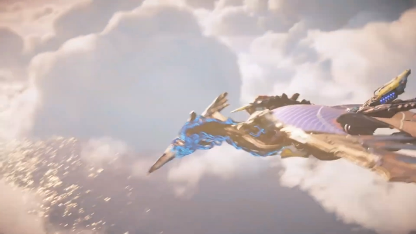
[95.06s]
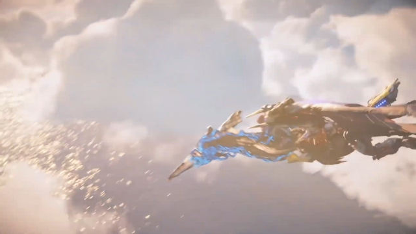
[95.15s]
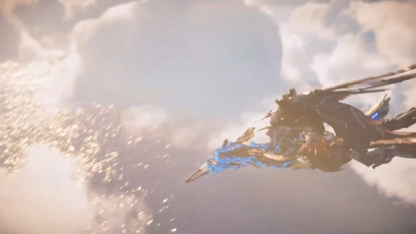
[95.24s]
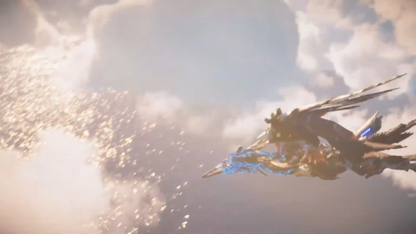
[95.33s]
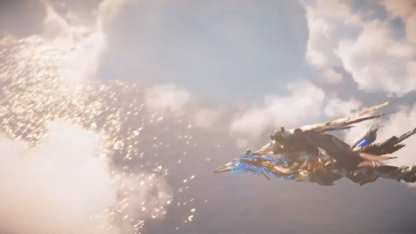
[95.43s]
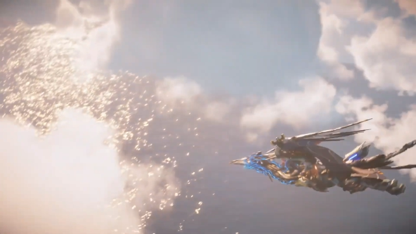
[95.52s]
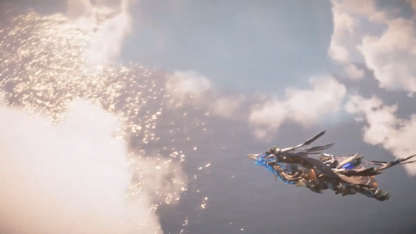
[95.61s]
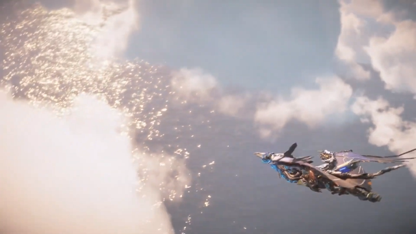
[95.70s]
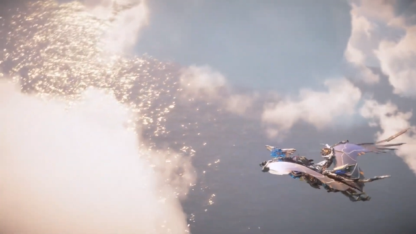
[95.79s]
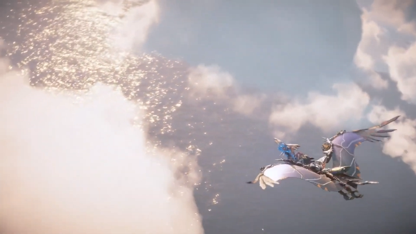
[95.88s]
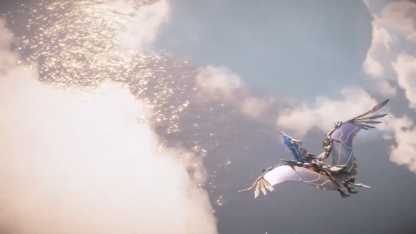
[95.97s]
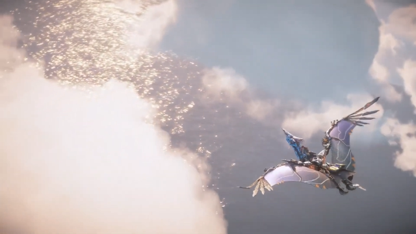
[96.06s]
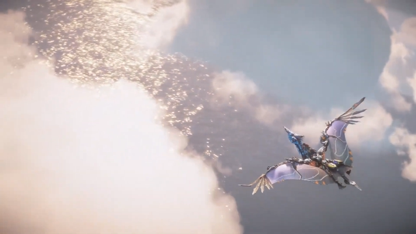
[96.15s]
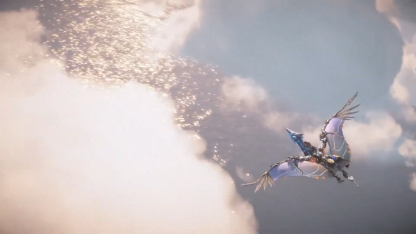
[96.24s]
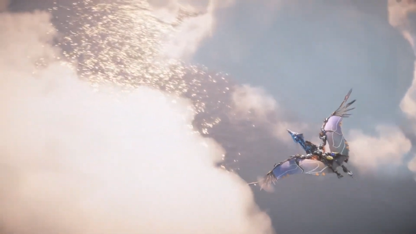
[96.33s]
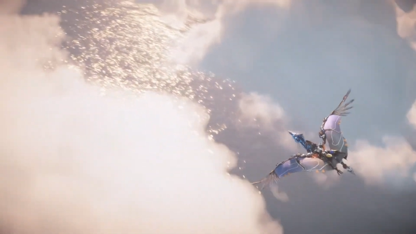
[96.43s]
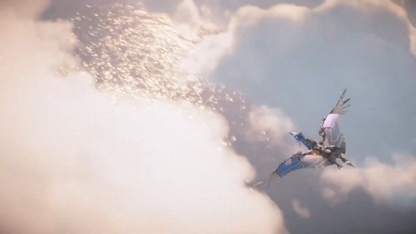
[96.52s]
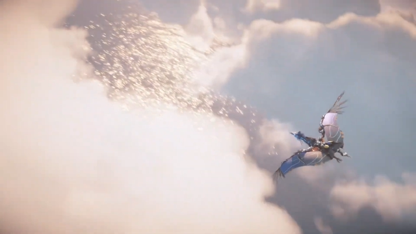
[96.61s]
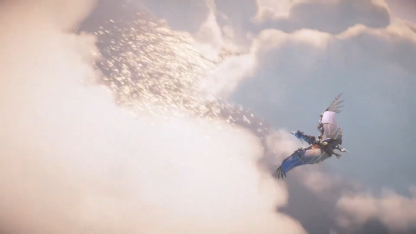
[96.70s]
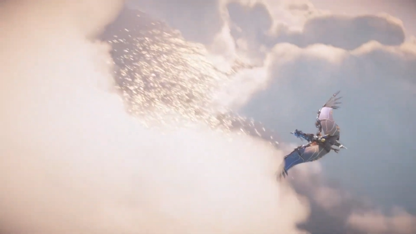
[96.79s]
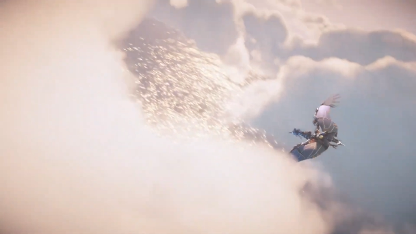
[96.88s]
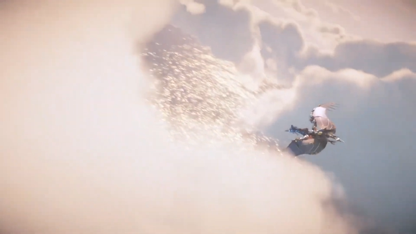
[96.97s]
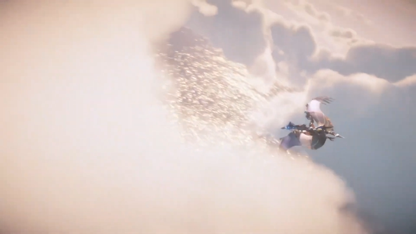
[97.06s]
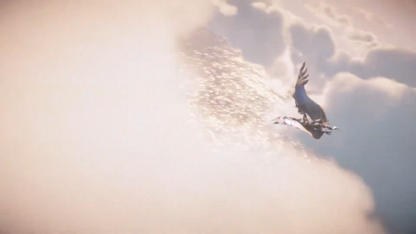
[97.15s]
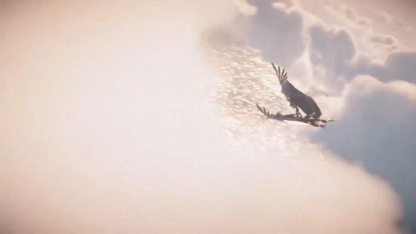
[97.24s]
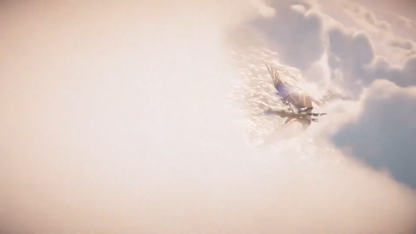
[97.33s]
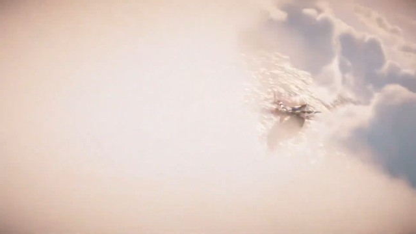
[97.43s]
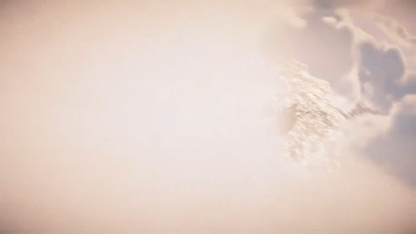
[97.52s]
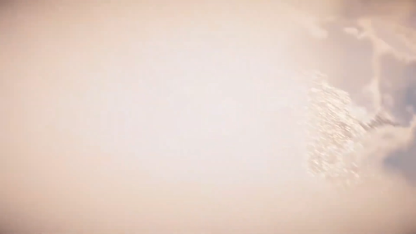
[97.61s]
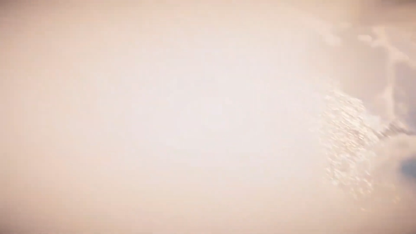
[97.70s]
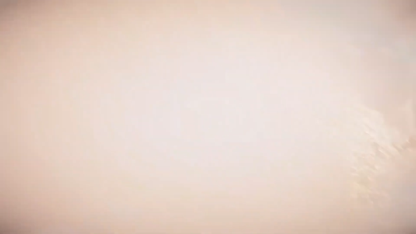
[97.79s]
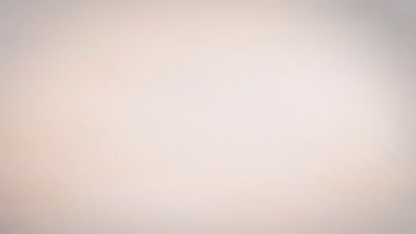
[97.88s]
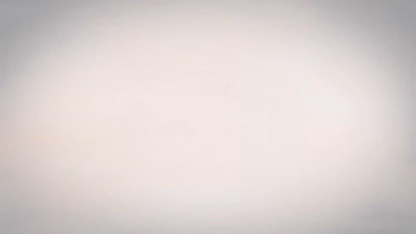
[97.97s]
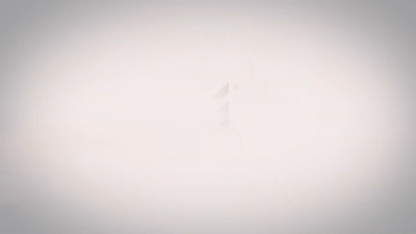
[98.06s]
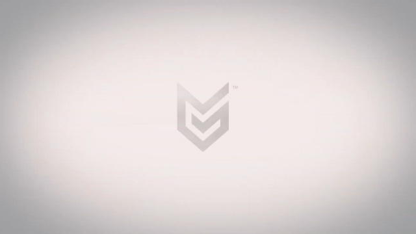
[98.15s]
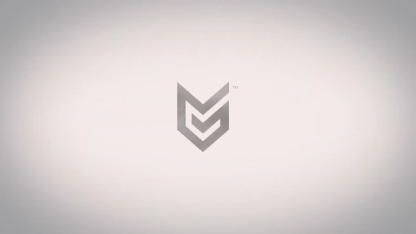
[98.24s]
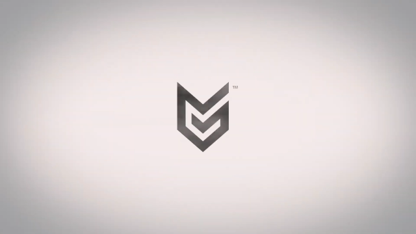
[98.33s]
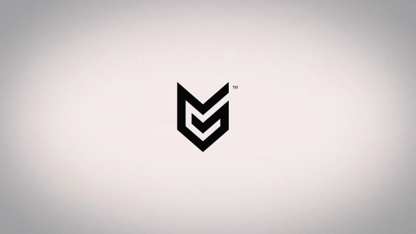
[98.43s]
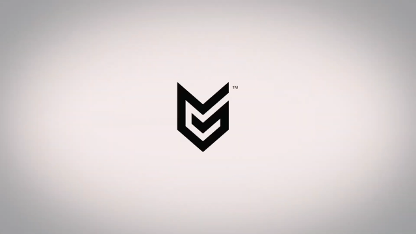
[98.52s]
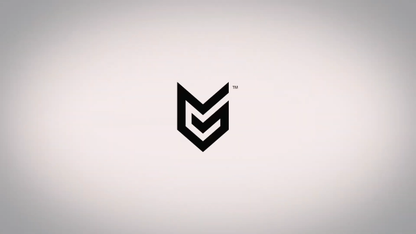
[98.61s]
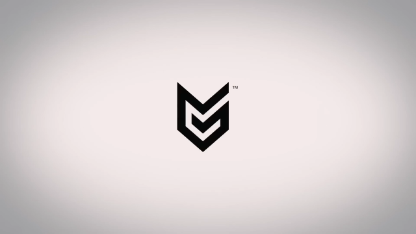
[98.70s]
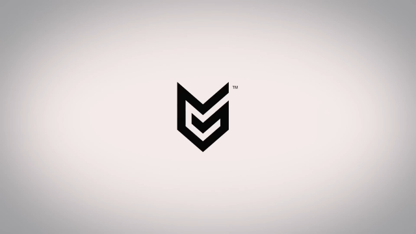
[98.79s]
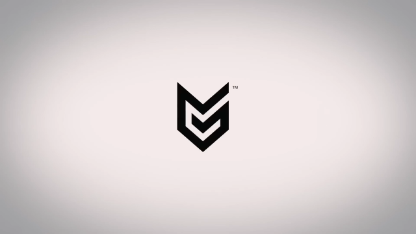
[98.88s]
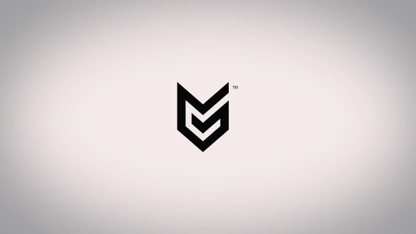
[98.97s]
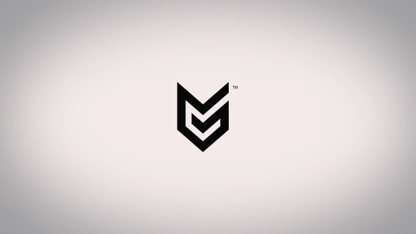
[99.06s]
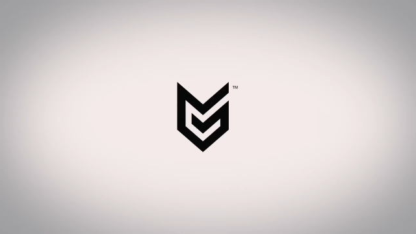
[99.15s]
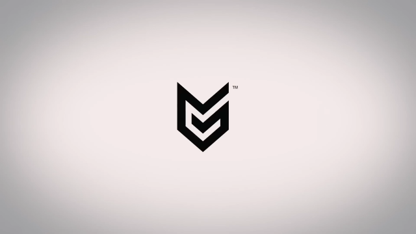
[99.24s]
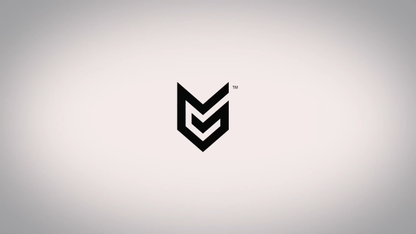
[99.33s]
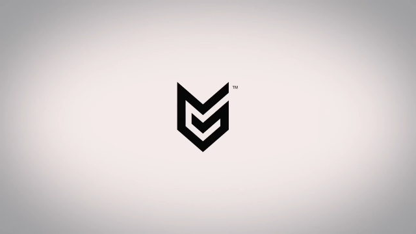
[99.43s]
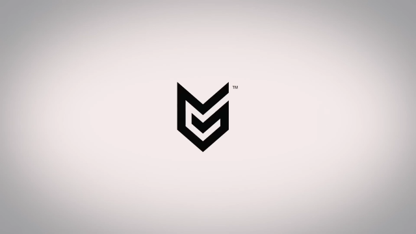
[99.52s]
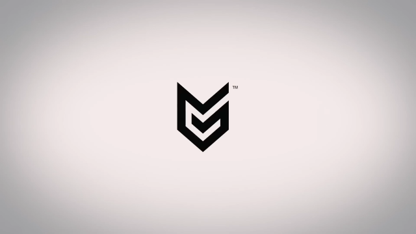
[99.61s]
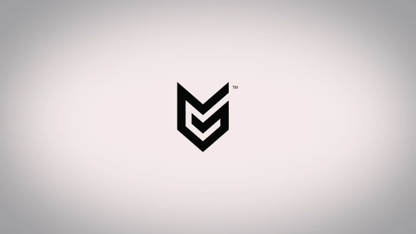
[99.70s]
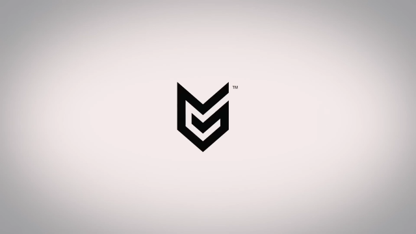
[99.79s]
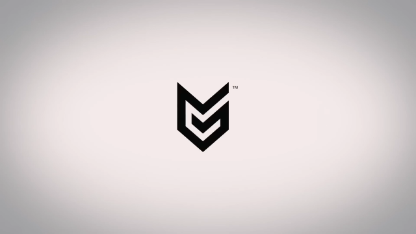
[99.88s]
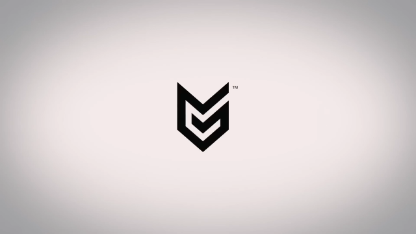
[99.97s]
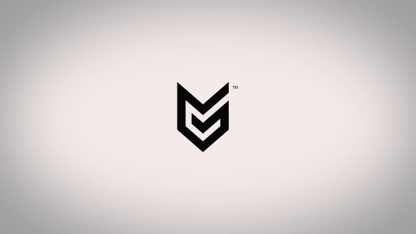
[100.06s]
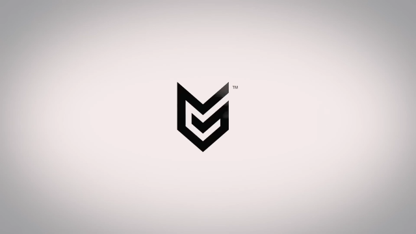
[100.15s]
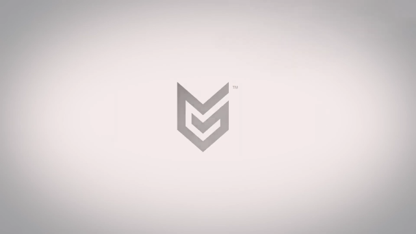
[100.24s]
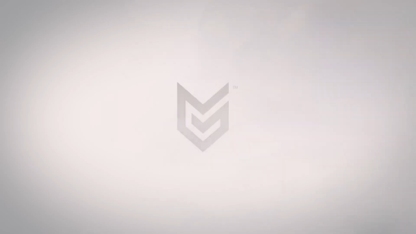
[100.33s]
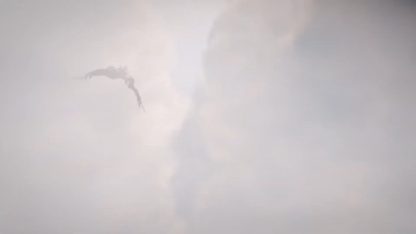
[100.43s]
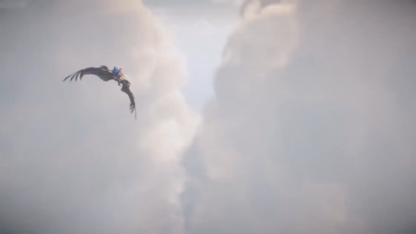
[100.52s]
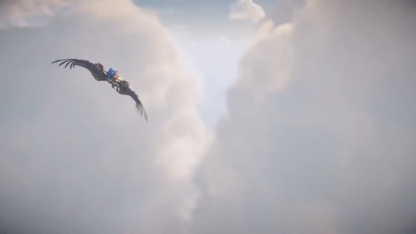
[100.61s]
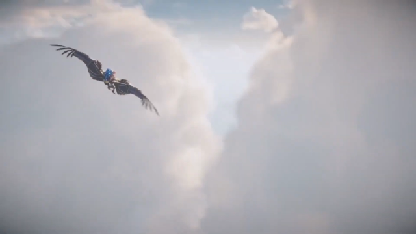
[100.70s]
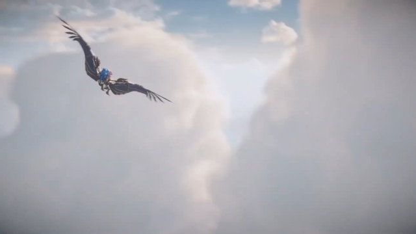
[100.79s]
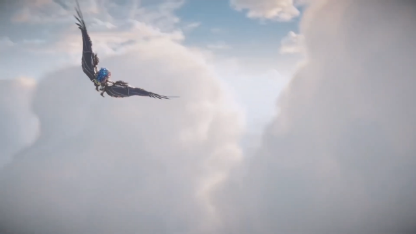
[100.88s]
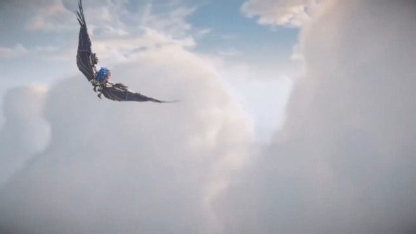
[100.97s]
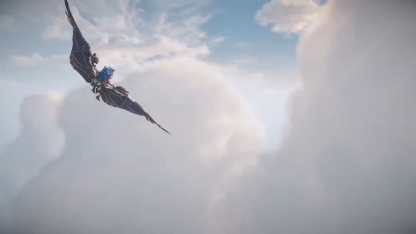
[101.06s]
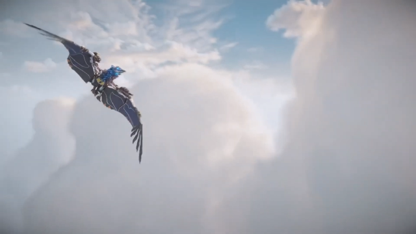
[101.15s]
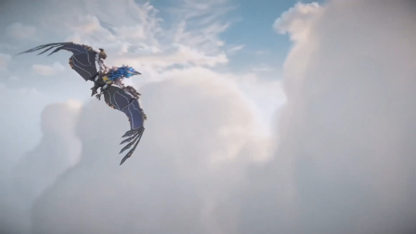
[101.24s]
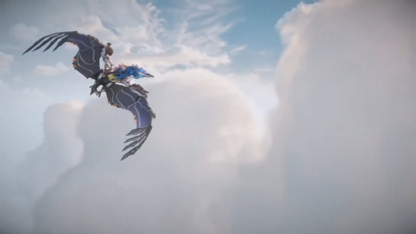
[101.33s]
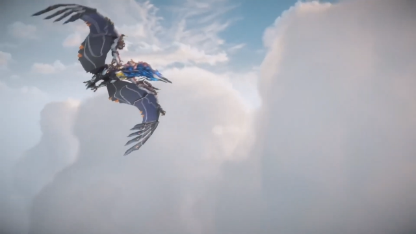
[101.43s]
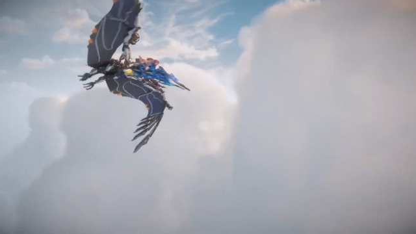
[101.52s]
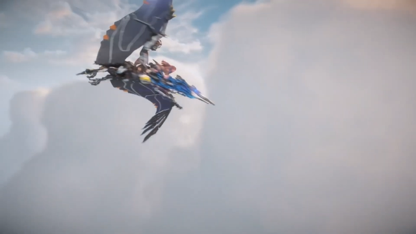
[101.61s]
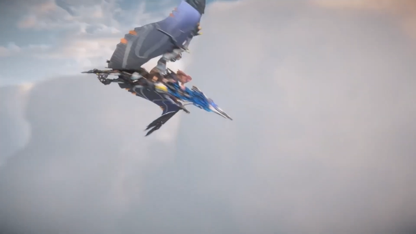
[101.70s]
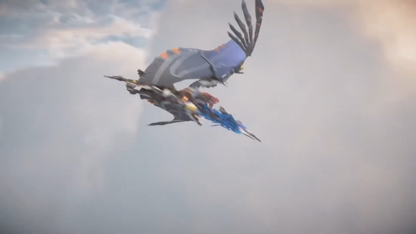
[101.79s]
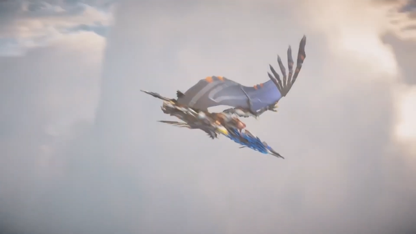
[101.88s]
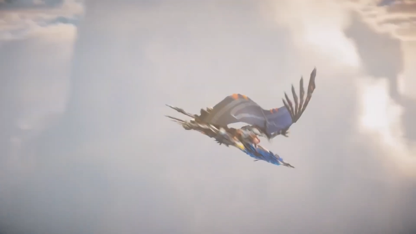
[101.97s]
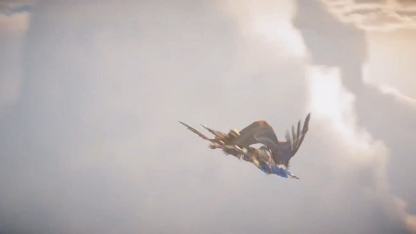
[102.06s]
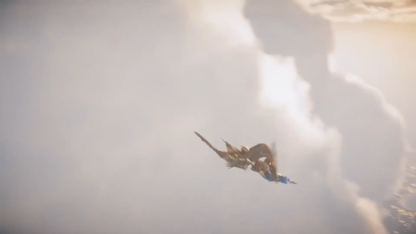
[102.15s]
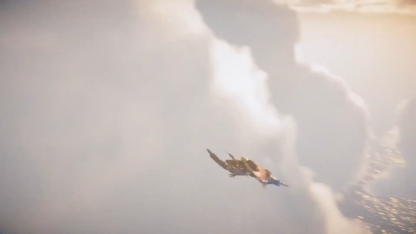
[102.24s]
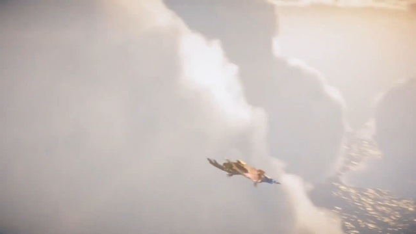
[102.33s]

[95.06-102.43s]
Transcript: (no speaker visible)